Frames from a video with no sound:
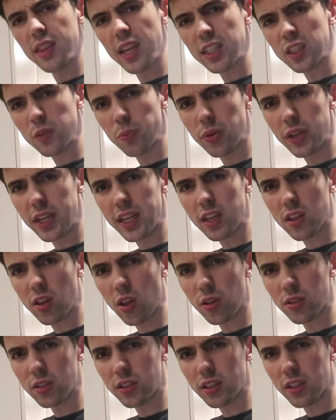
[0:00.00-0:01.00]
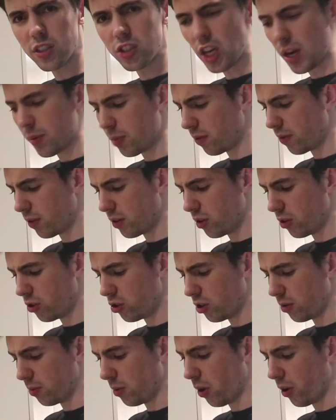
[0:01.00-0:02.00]
That's pretty close to the shape of the
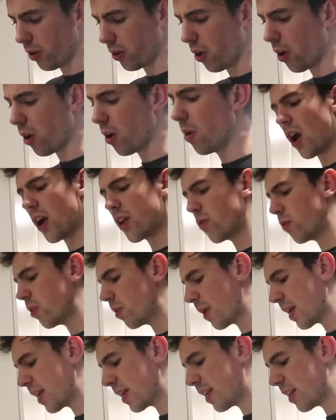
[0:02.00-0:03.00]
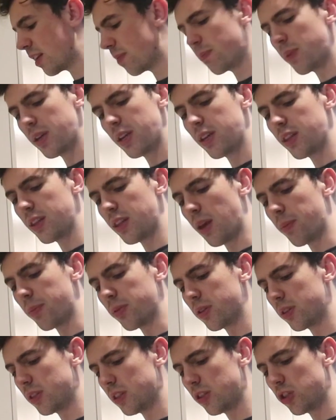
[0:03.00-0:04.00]
YouTube logo. I don't want to make it any bigger than that
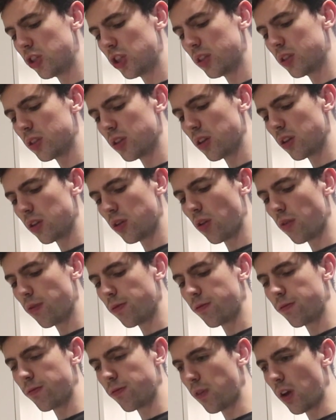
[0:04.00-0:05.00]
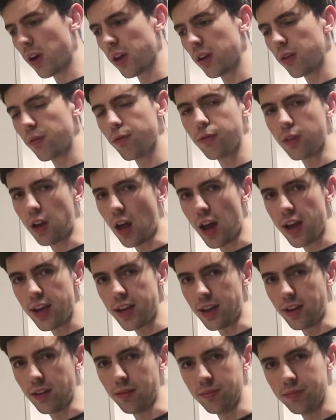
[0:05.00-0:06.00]
because this shit's gonna go fucking
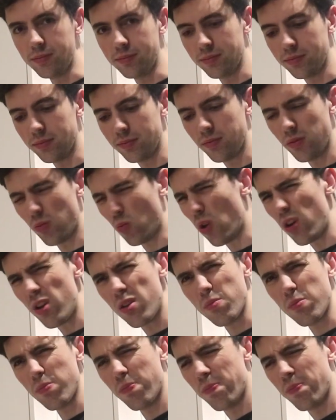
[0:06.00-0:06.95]
flying. What?